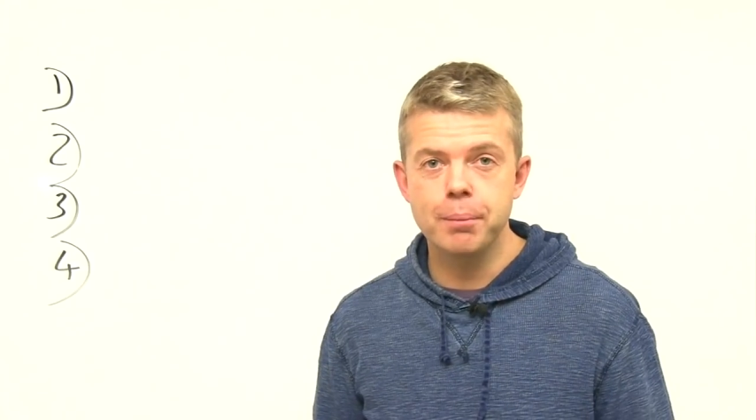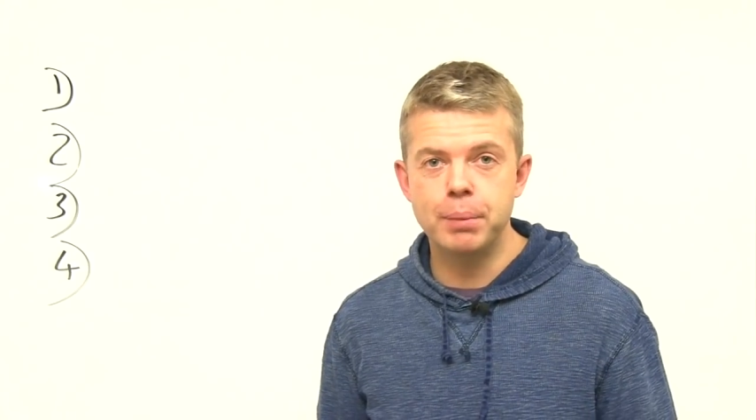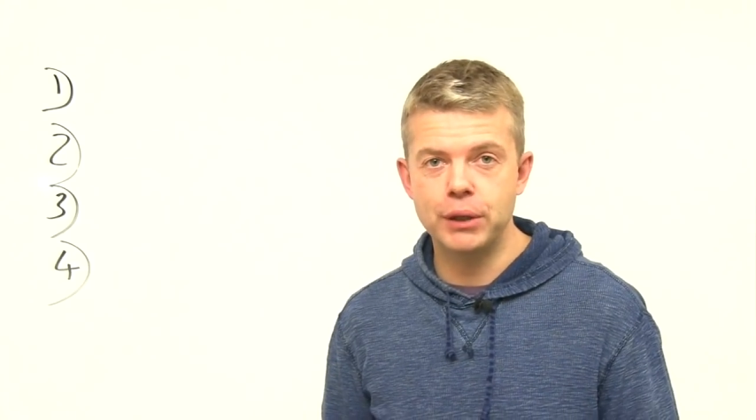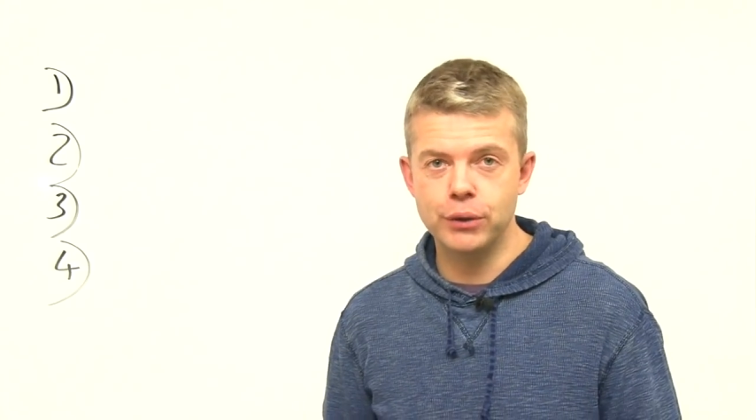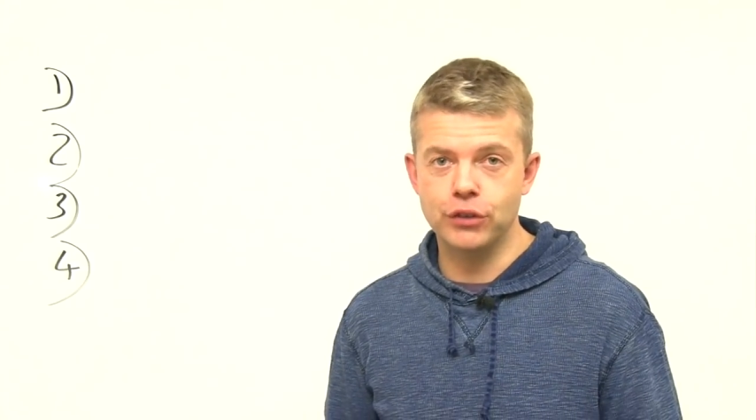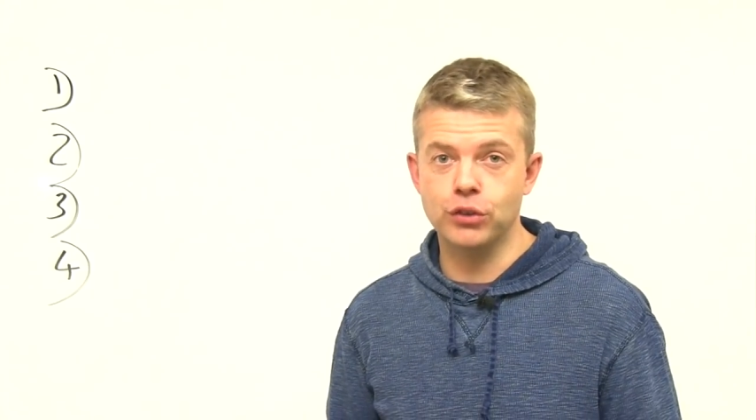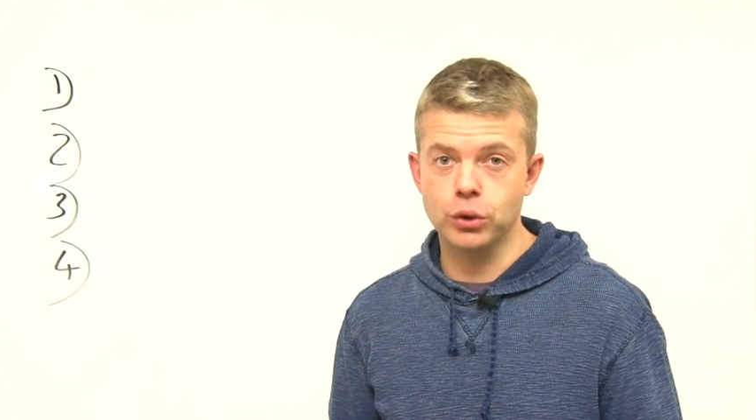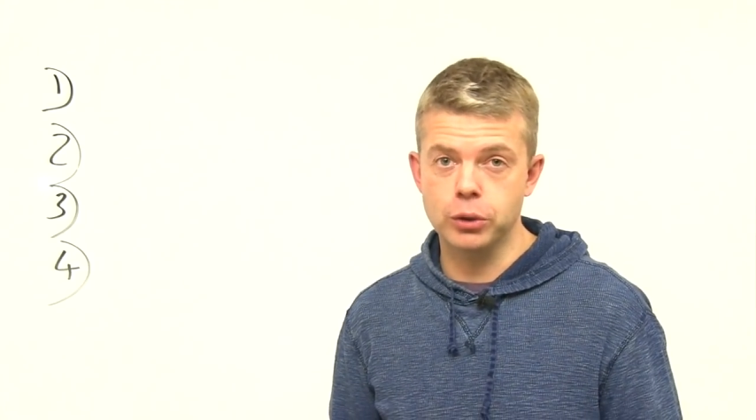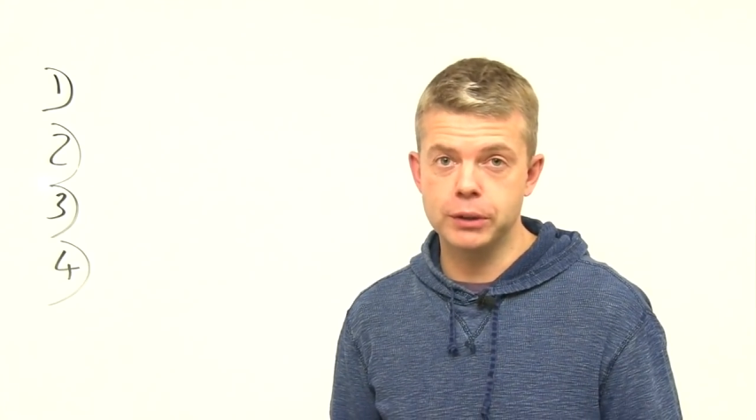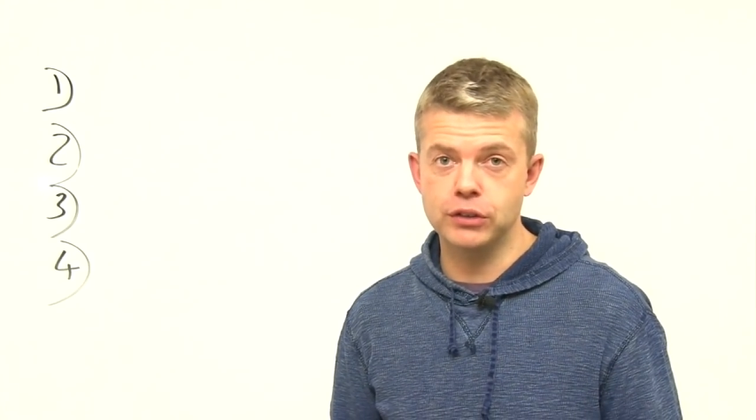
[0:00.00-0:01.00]
poker
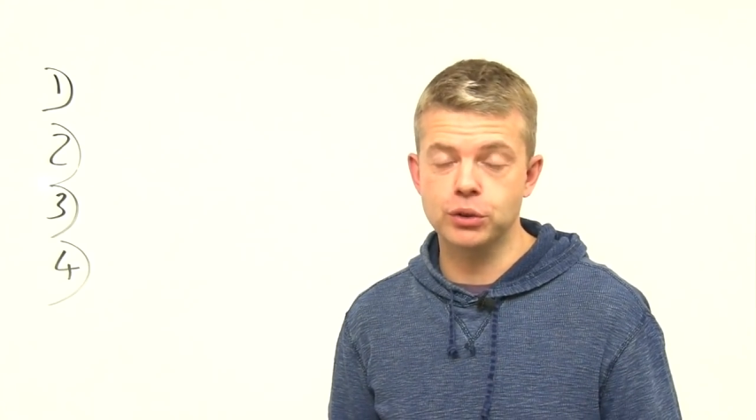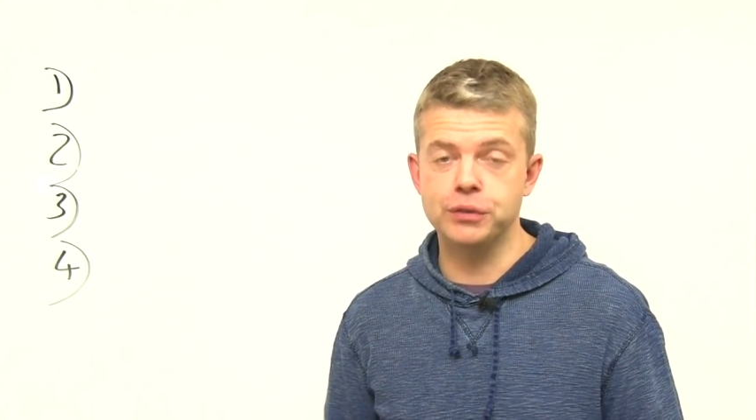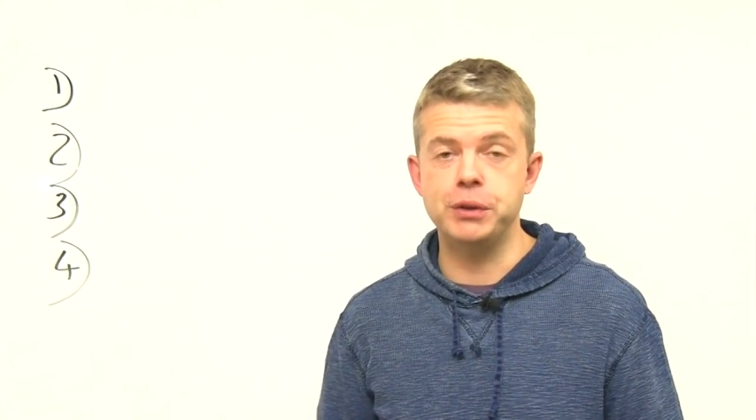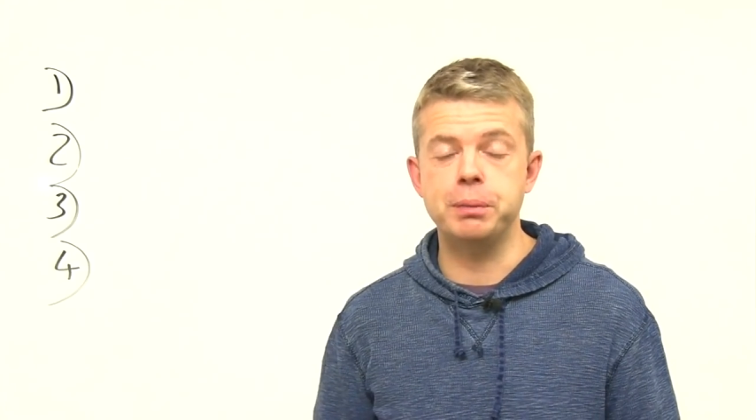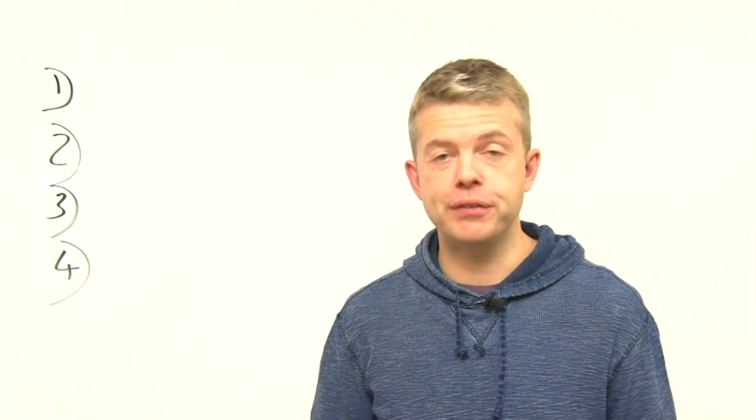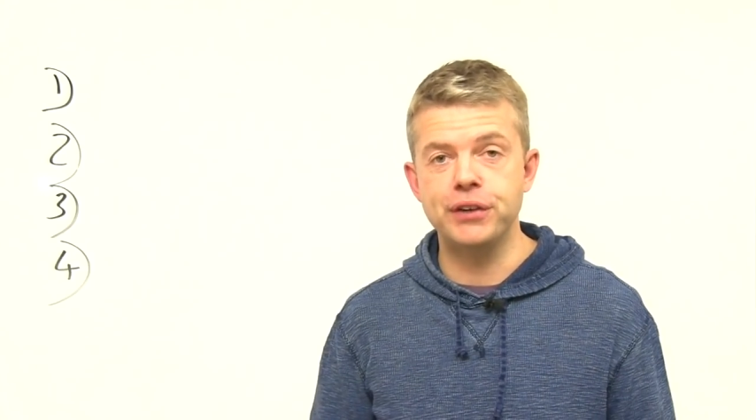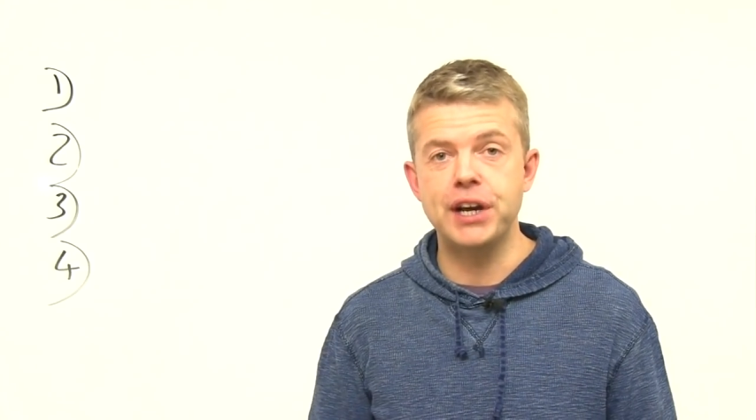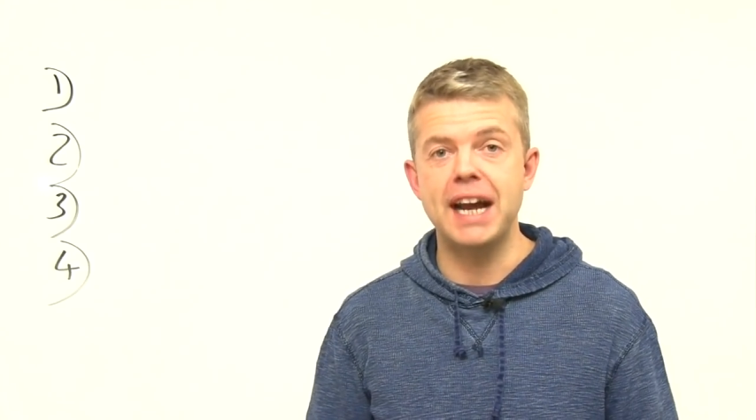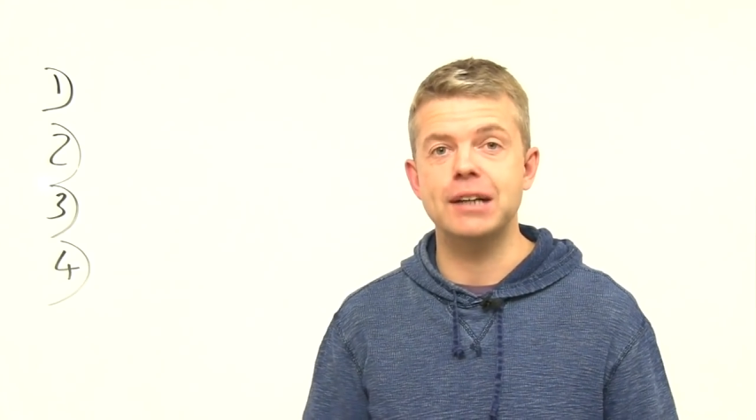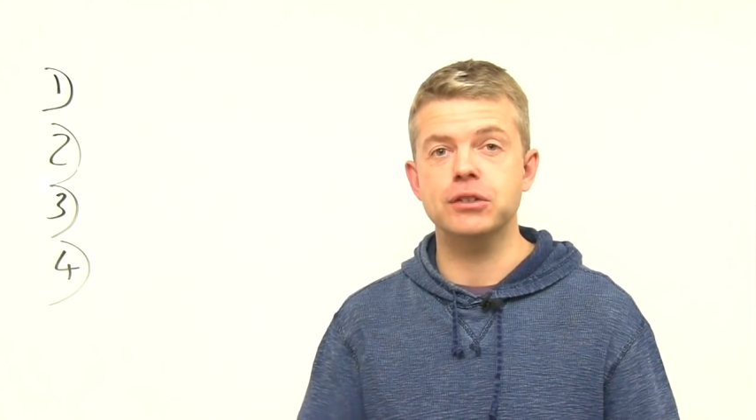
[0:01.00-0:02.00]
tournaments, or if you
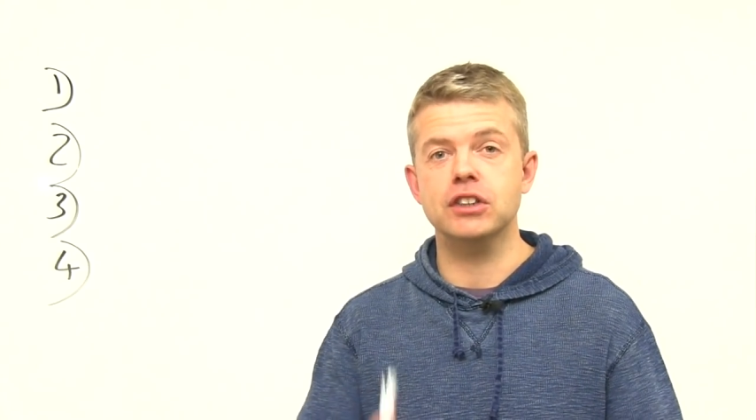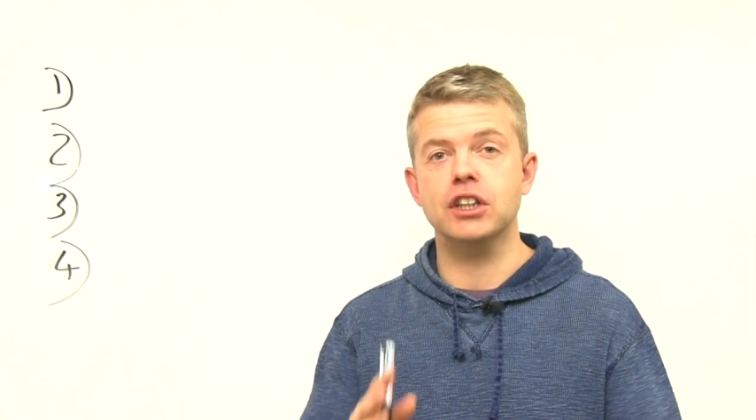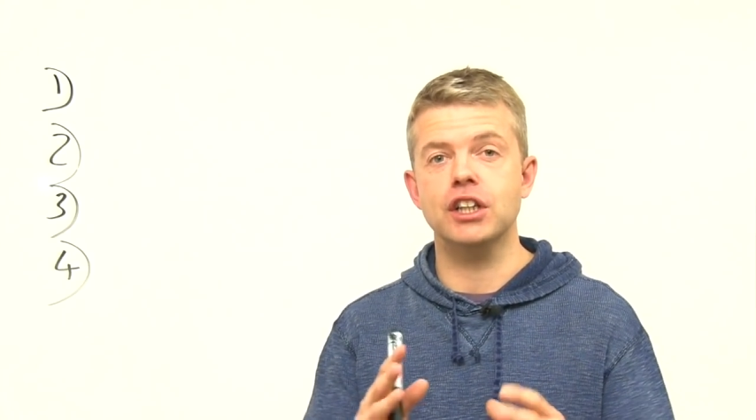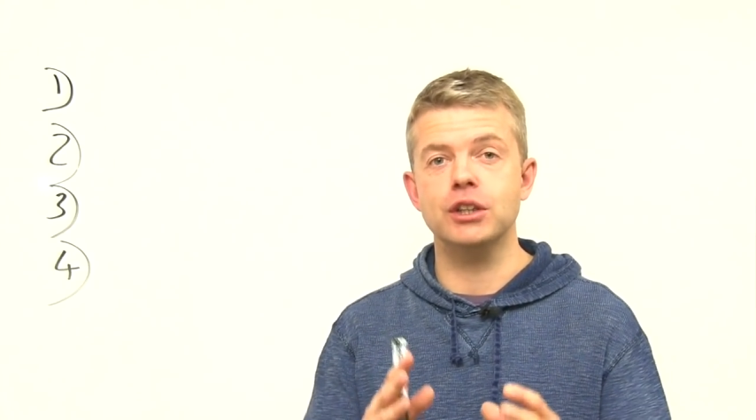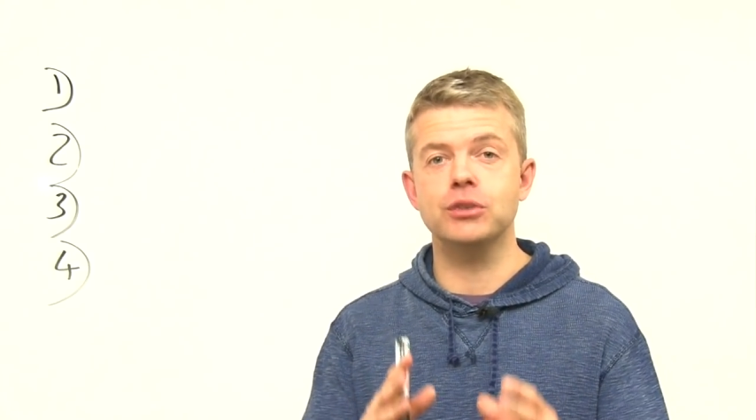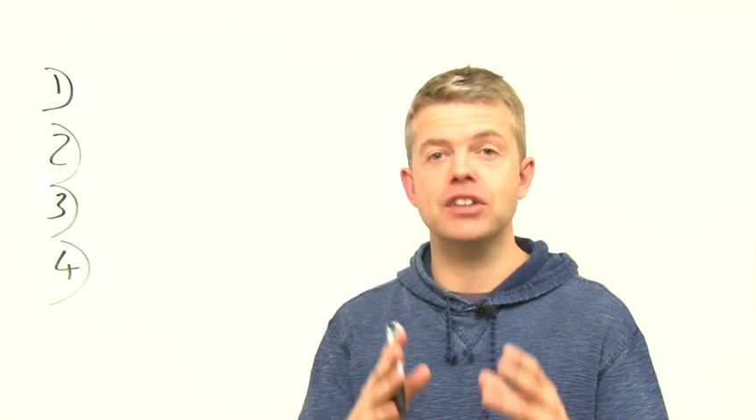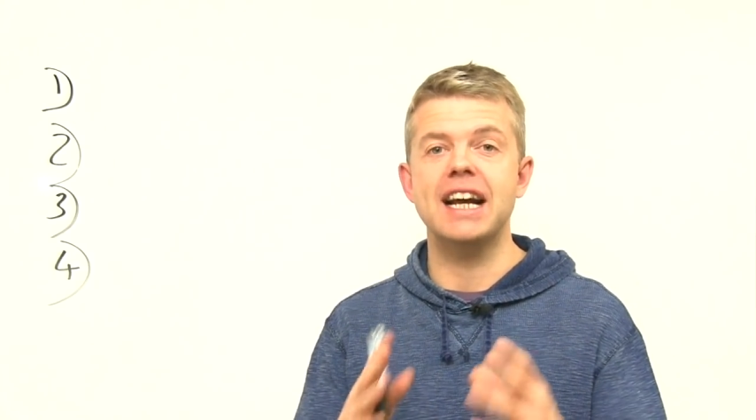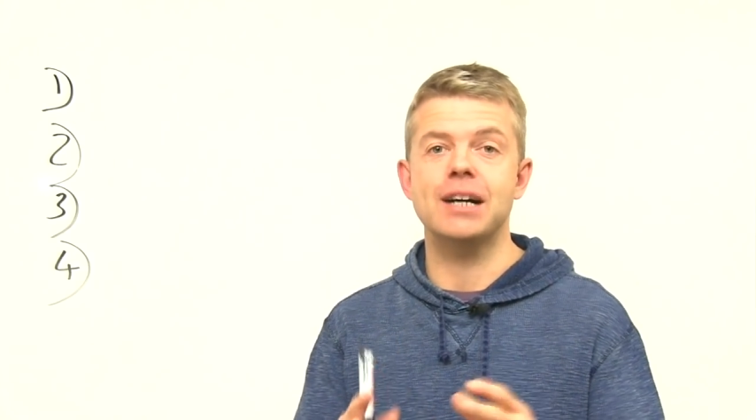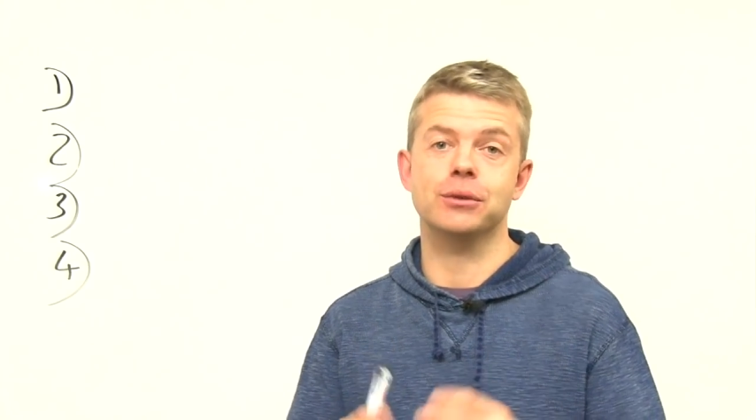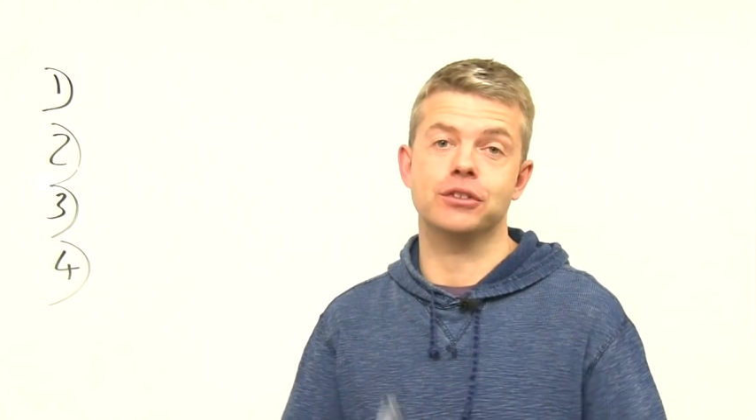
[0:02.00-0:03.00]
prefer, how to close
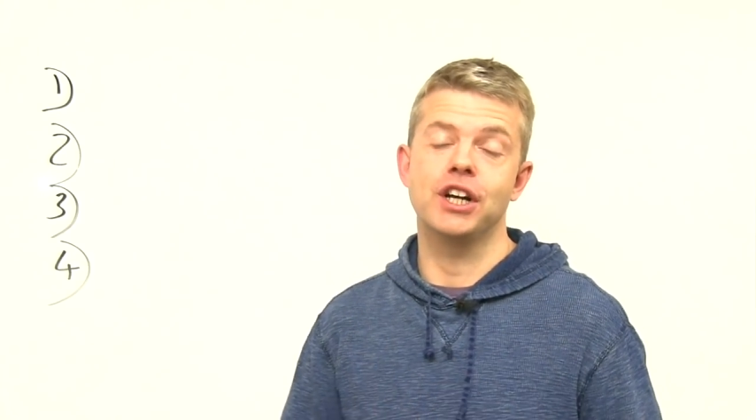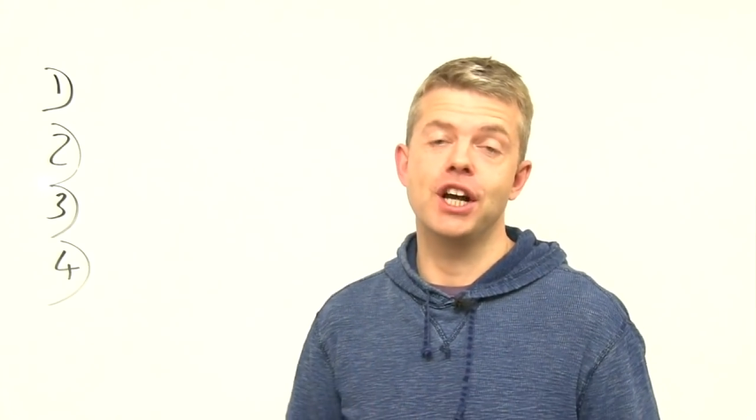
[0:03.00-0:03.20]
out